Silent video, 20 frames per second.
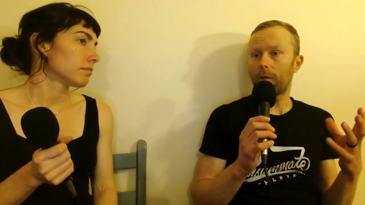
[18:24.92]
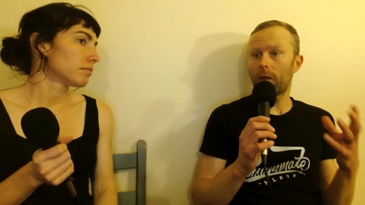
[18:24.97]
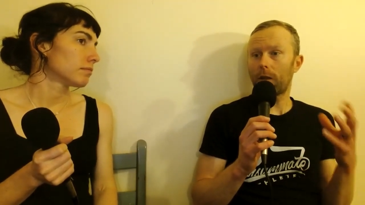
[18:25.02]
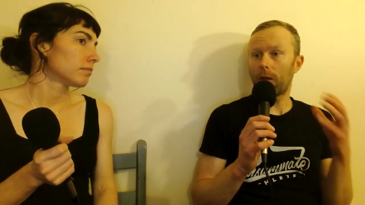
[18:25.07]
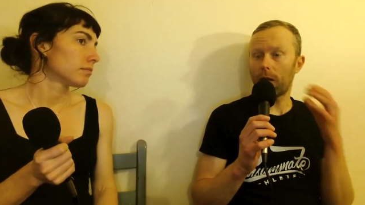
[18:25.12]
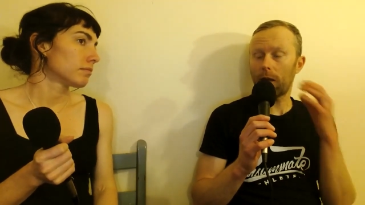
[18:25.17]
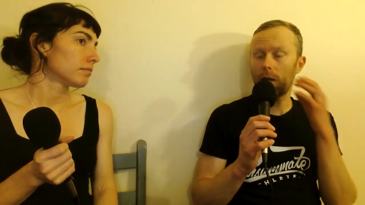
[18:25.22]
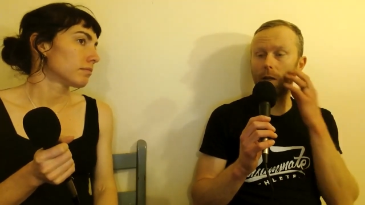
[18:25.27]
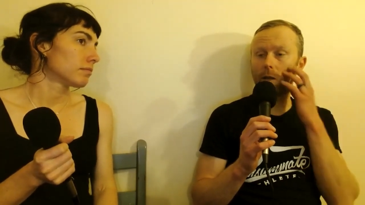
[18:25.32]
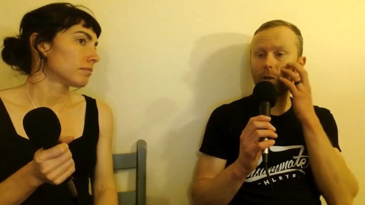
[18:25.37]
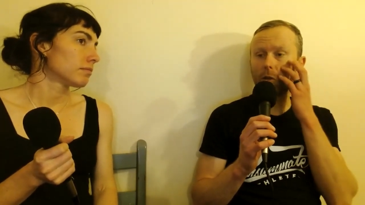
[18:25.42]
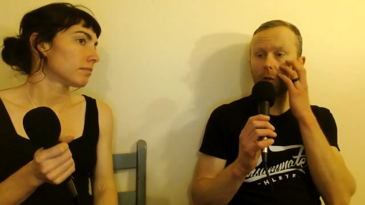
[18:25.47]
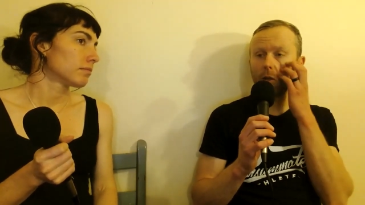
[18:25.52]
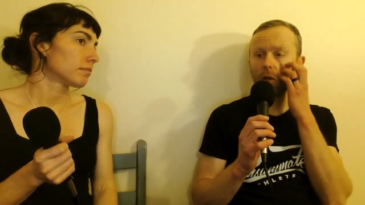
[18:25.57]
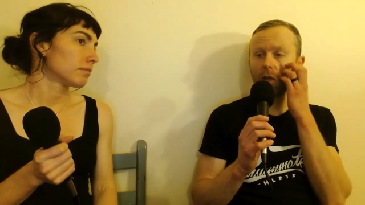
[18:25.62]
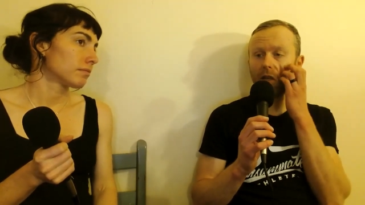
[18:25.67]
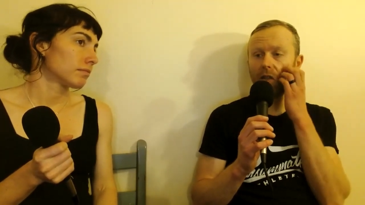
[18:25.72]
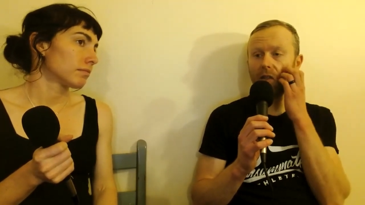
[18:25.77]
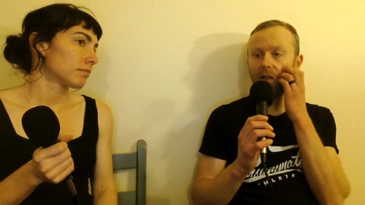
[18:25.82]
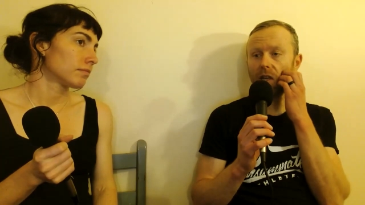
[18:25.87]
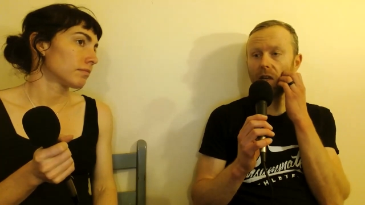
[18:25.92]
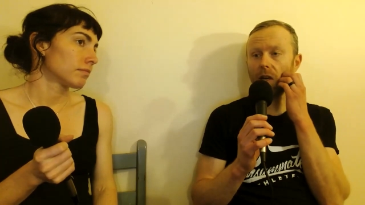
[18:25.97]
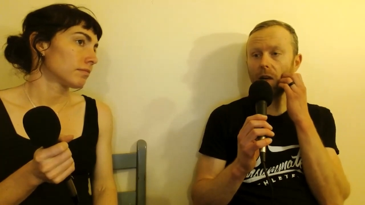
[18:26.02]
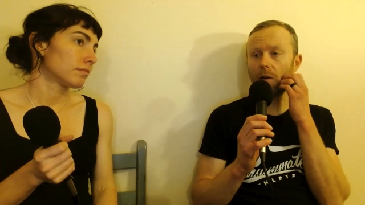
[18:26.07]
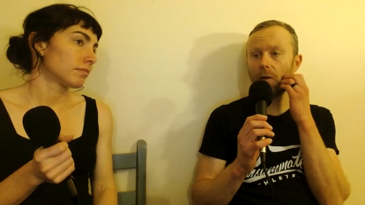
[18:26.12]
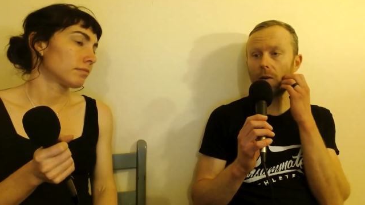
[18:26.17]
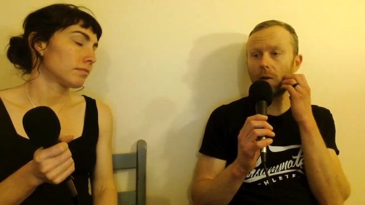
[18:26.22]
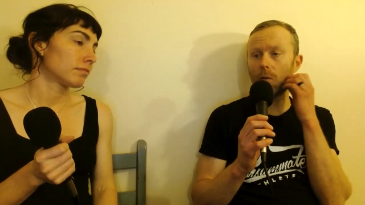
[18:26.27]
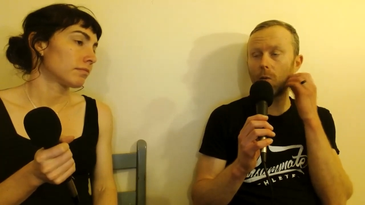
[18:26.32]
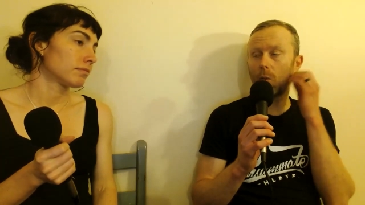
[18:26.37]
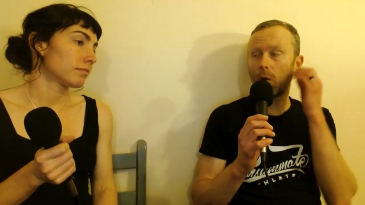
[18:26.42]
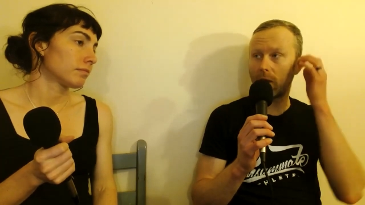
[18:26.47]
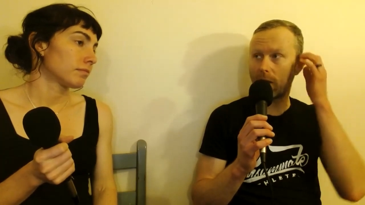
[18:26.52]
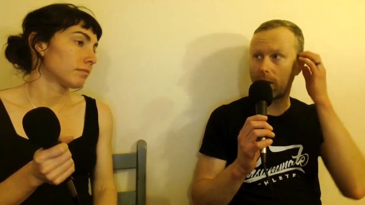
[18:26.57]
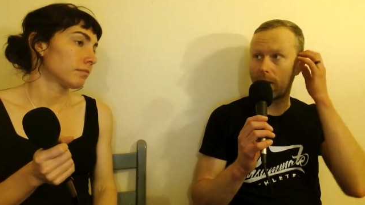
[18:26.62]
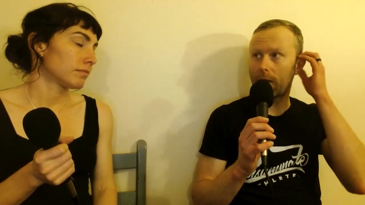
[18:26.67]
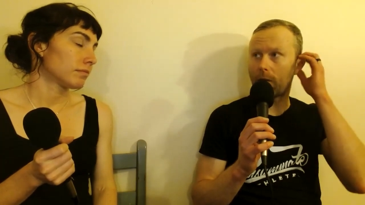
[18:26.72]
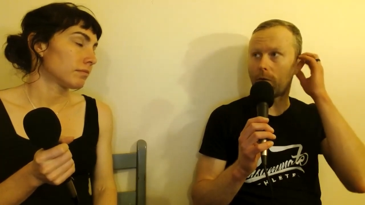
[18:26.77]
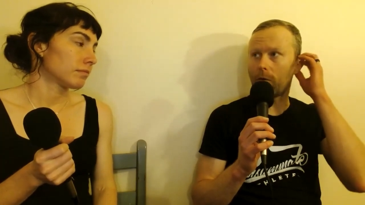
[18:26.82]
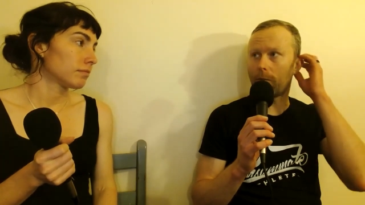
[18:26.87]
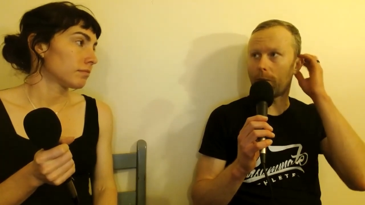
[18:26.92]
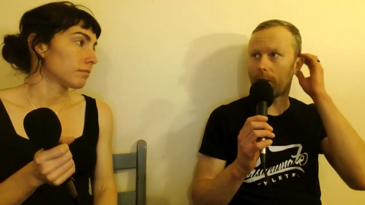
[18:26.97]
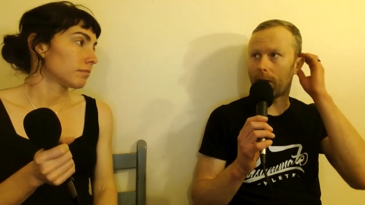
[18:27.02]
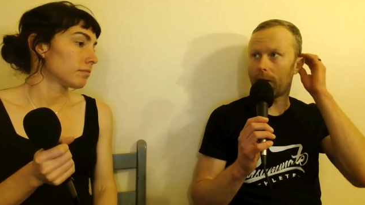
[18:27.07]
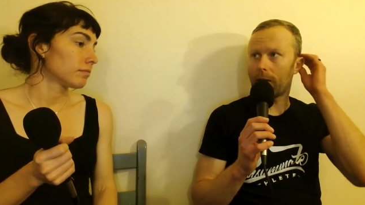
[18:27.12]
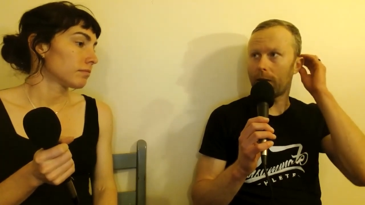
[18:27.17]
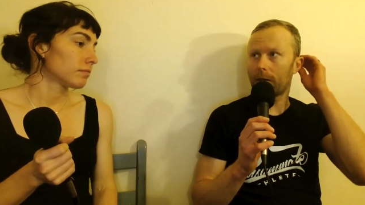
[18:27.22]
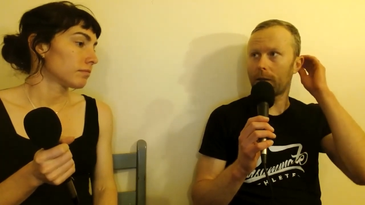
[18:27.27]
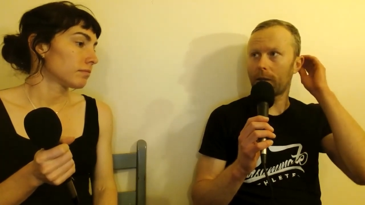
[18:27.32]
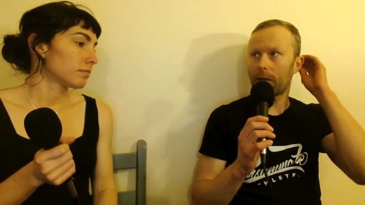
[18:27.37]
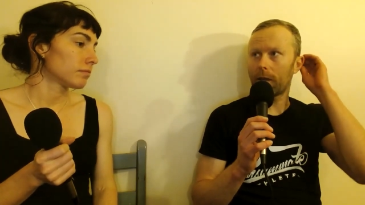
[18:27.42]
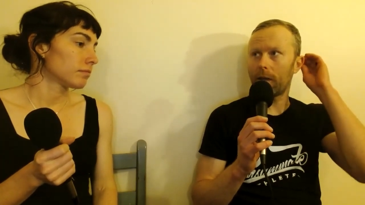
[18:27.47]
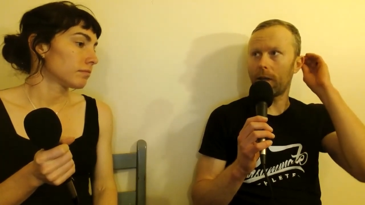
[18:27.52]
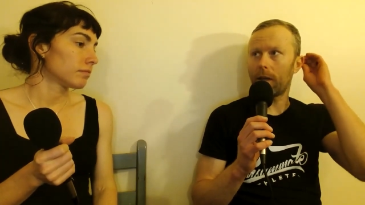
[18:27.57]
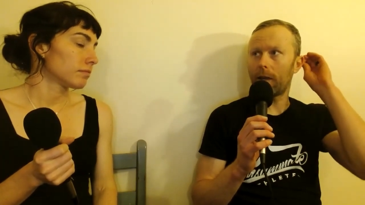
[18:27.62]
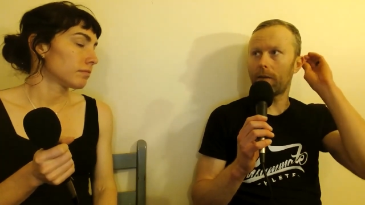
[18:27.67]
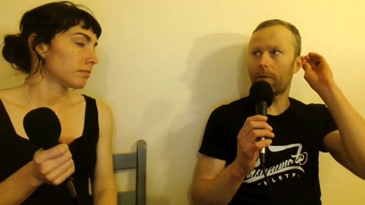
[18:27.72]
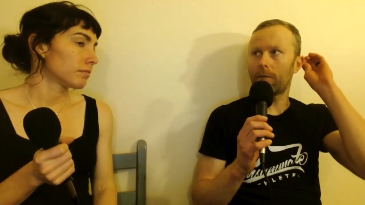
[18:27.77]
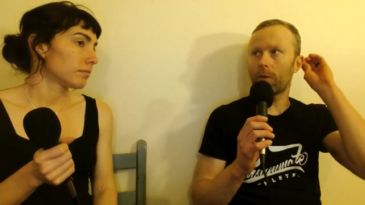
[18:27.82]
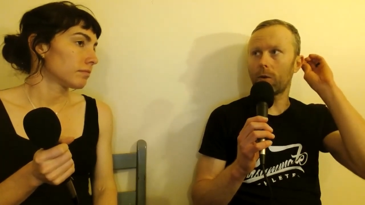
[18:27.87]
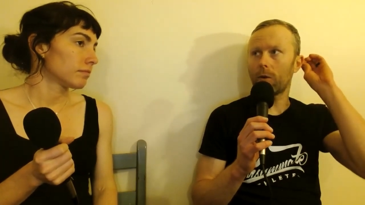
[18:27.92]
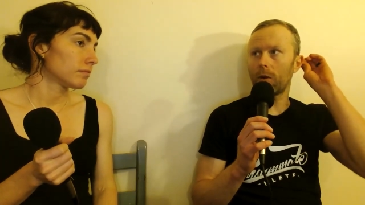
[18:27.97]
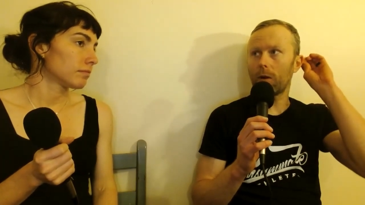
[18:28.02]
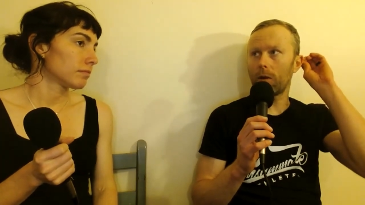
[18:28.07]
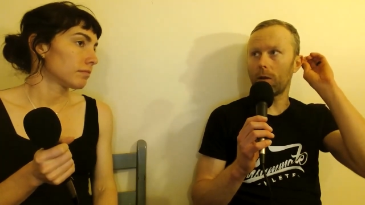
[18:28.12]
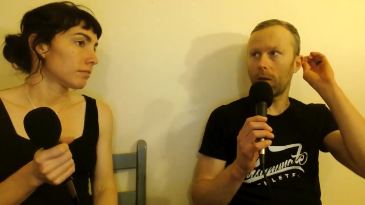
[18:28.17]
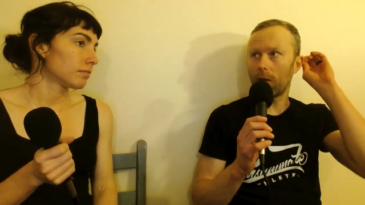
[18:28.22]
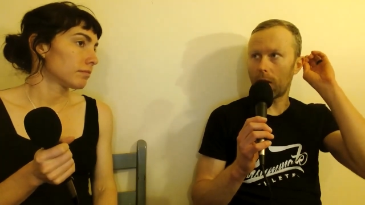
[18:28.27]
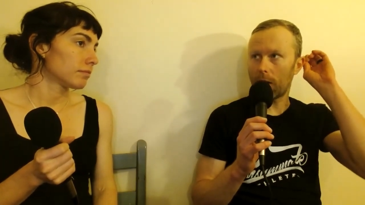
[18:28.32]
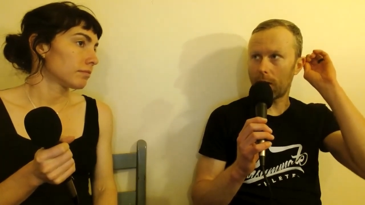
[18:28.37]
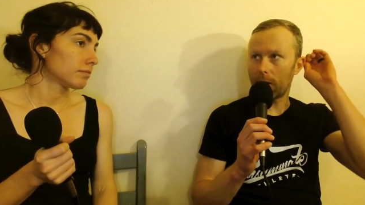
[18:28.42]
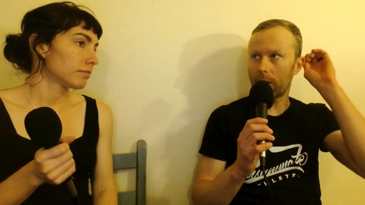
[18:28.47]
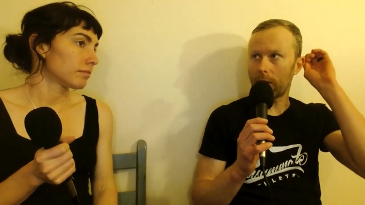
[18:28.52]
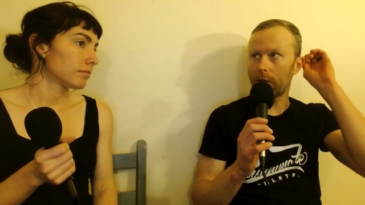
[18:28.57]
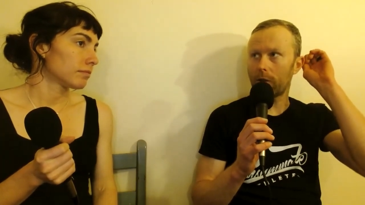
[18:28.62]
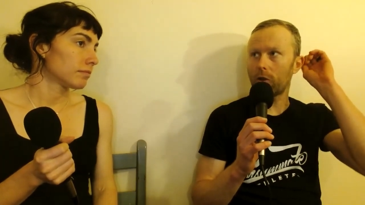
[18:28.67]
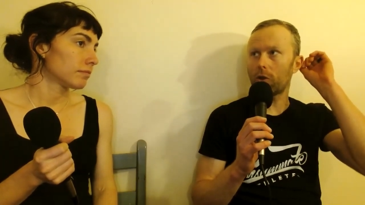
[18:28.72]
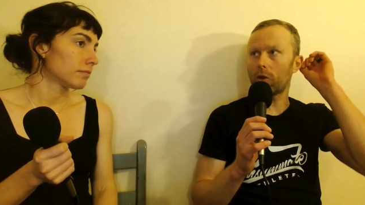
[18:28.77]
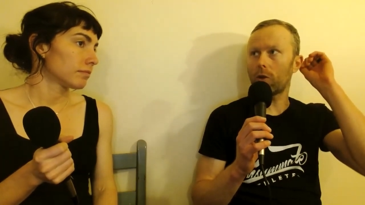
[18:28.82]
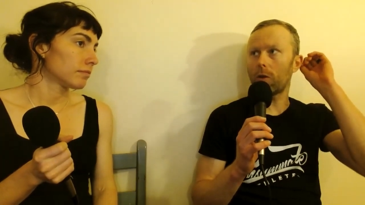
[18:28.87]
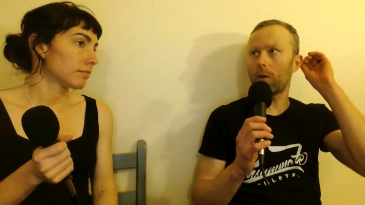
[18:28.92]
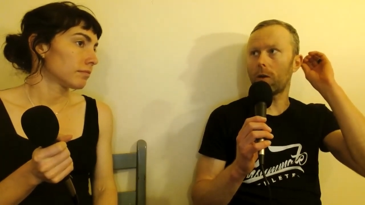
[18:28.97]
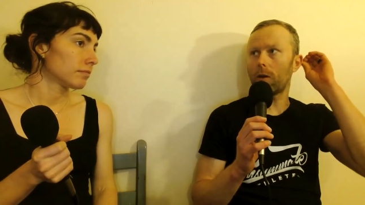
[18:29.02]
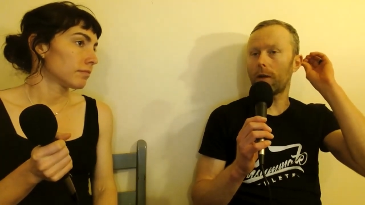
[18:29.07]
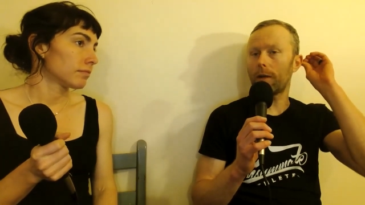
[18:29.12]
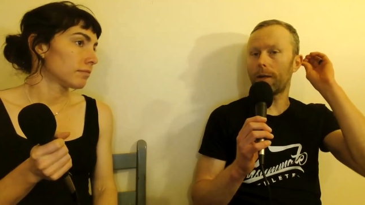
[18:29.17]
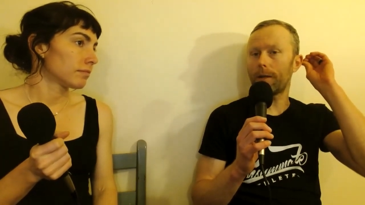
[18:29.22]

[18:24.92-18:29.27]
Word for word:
Speaker 1: of the thing. So like you say, a, a one leg Romanian deadlift or a lunge or